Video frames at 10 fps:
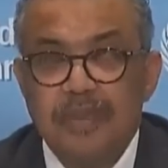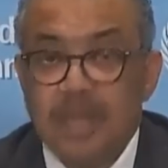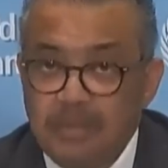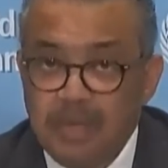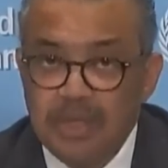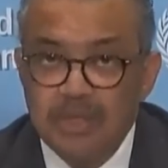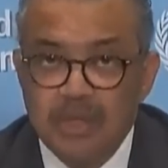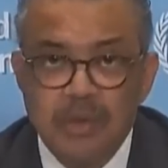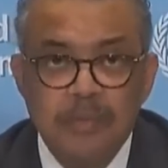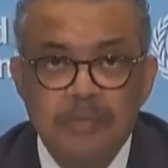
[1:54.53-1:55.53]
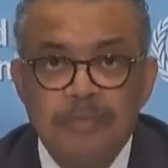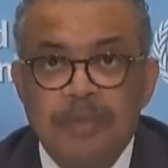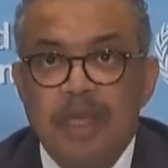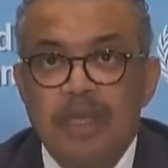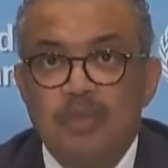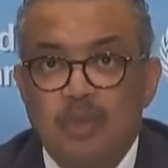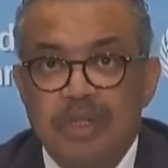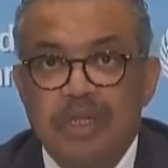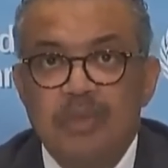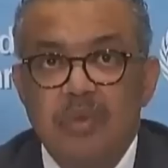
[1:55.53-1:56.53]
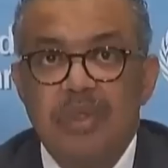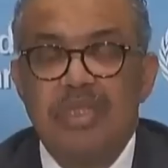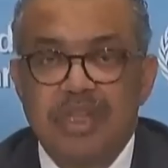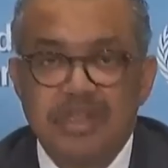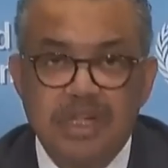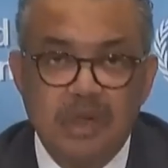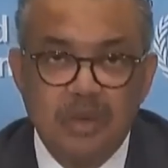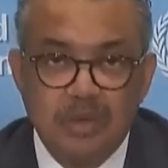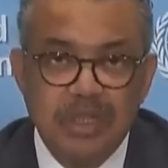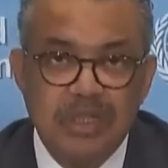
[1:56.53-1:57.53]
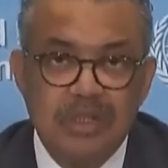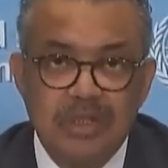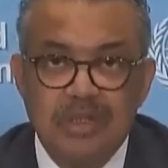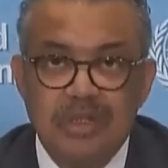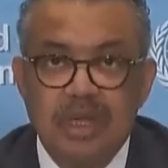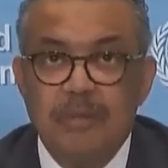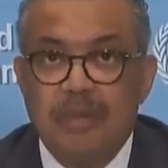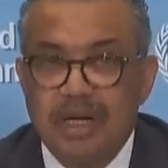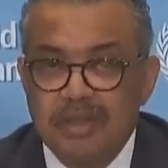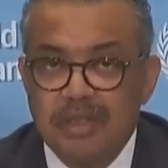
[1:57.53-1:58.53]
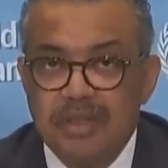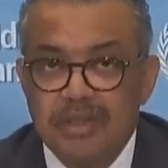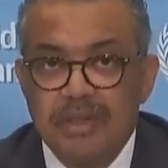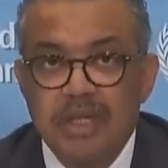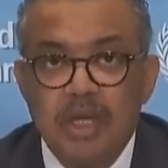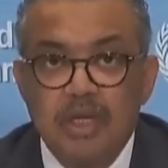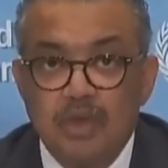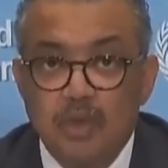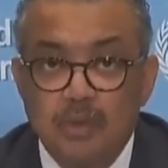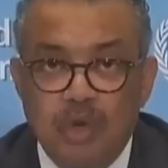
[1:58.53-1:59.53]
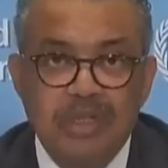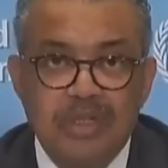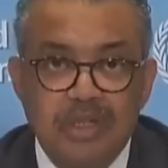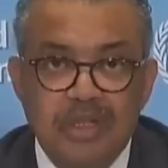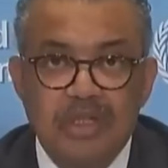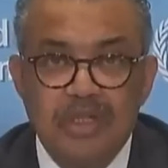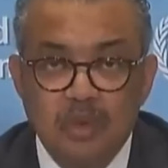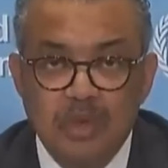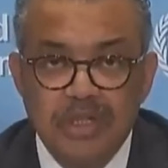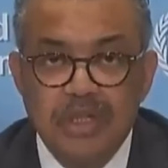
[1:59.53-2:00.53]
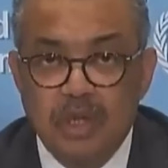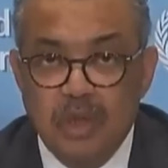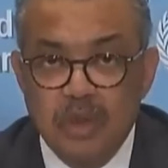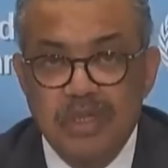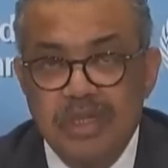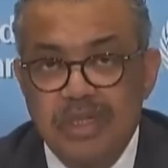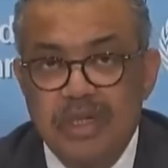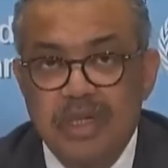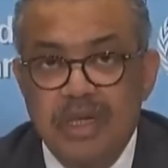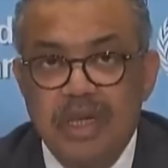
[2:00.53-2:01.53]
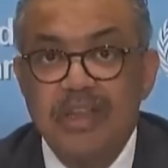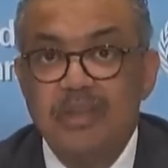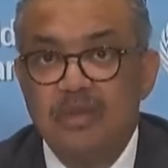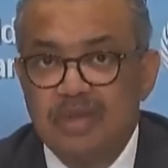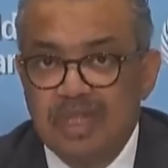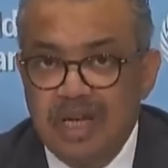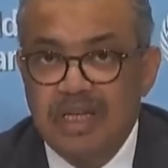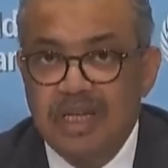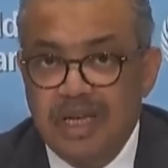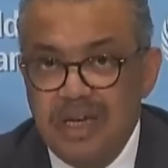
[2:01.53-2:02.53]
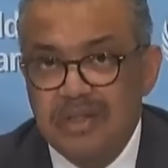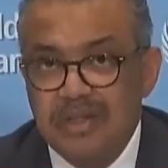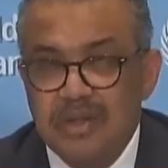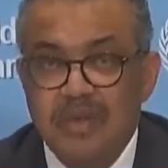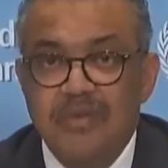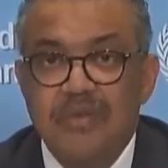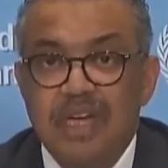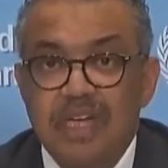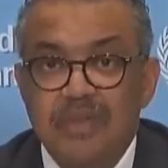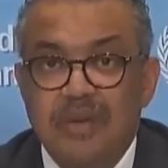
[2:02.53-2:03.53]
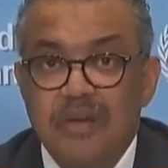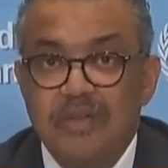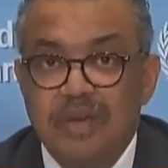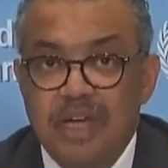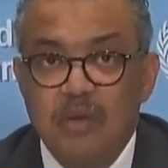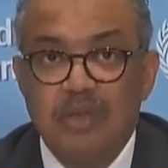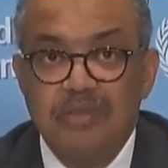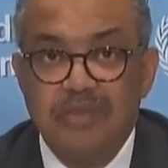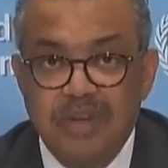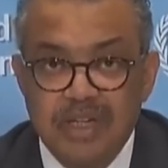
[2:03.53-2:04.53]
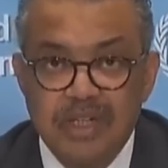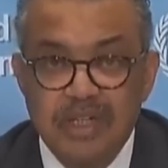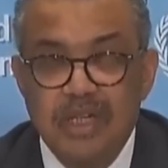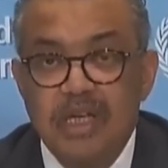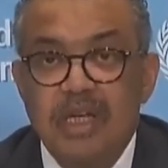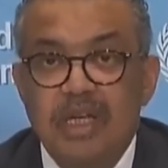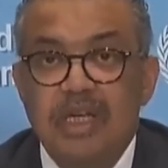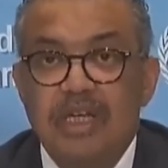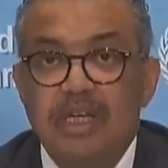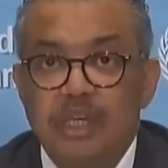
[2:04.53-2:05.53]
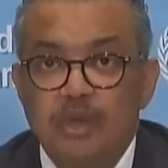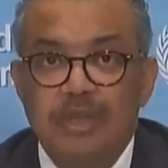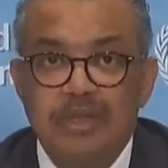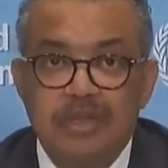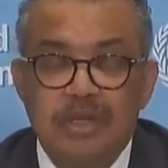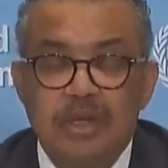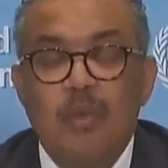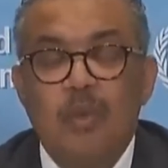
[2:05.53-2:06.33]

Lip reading: WHO is working with national authorities and partners to monitor the situation closely and to study cases of H5N1 infection in humans.